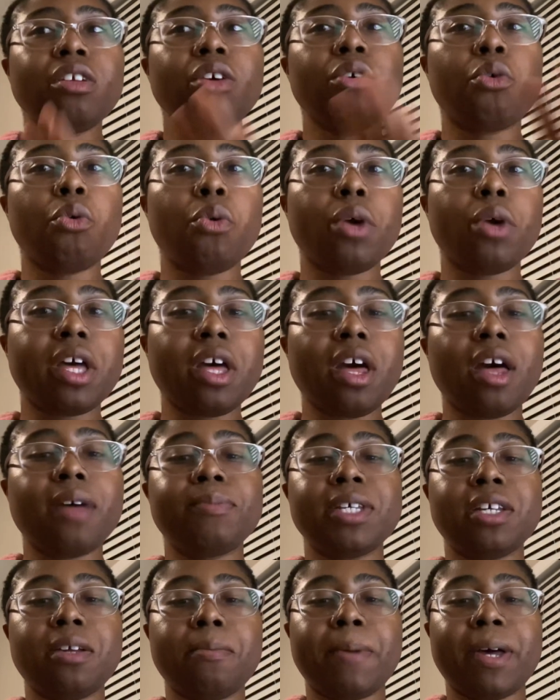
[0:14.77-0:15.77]
Quick
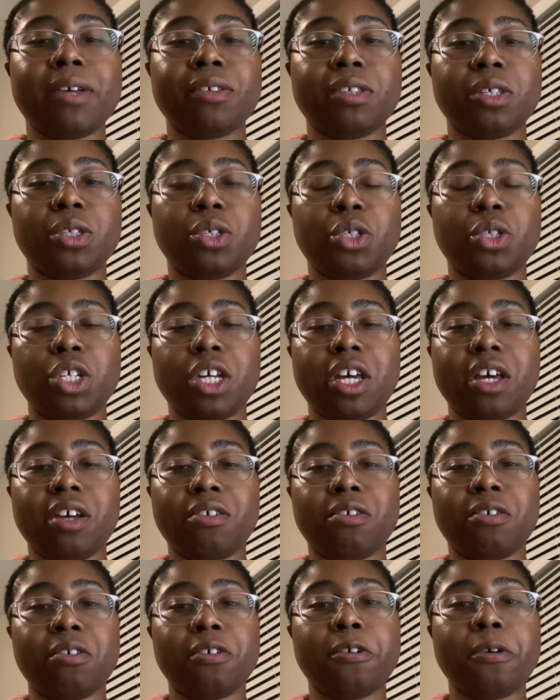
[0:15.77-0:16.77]
update about this
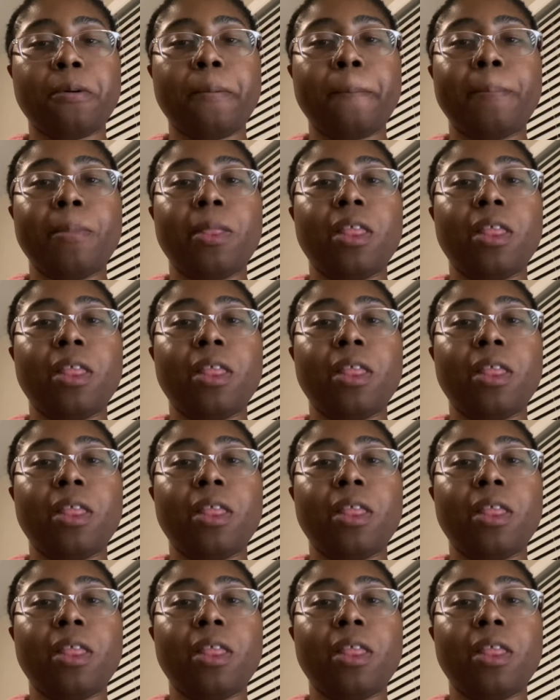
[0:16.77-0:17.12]
channel.